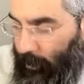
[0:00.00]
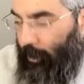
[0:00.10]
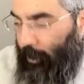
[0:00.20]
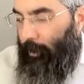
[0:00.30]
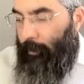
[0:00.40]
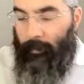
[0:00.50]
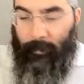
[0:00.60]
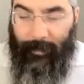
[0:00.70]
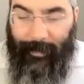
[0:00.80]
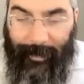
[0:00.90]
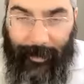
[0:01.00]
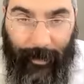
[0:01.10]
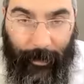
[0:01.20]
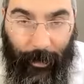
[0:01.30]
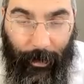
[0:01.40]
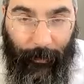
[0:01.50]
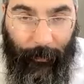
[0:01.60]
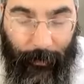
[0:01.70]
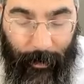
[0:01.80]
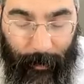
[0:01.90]
Learning
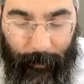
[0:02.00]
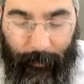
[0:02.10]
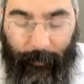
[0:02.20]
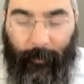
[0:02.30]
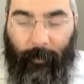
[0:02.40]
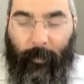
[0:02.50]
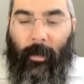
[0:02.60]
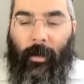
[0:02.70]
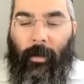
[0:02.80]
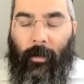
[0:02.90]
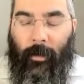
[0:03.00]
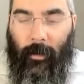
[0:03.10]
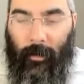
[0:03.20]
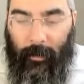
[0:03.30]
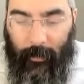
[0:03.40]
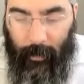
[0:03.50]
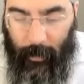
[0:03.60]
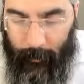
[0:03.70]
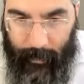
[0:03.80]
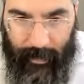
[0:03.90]
from
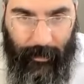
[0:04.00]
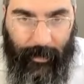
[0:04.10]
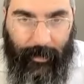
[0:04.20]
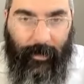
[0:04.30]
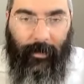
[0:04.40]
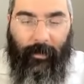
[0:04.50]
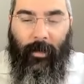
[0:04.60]
the mitzvah